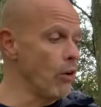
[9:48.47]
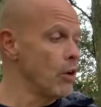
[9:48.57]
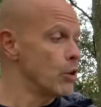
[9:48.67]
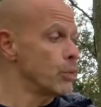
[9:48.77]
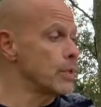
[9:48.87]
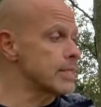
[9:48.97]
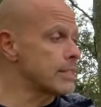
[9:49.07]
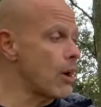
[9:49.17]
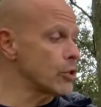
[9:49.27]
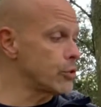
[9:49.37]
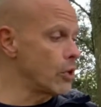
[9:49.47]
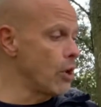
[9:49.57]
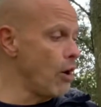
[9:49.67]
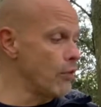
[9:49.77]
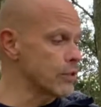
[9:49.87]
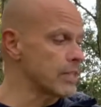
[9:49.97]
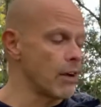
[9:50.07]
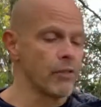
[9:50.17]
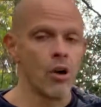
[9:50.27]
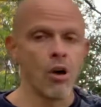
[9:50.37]
you will start to love
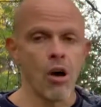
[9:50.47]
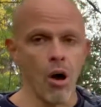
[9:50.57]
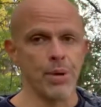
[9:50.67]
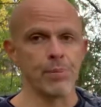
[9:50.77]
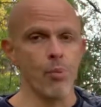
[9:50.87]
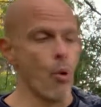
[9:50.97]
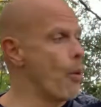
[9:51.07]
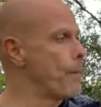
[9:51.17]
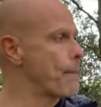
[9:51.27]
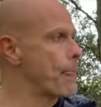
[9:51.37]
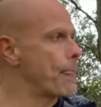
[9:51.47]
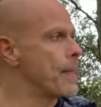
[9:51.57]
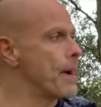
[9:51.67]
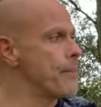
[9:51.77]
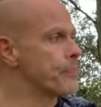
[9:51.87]
yourself a bit more. Yeah.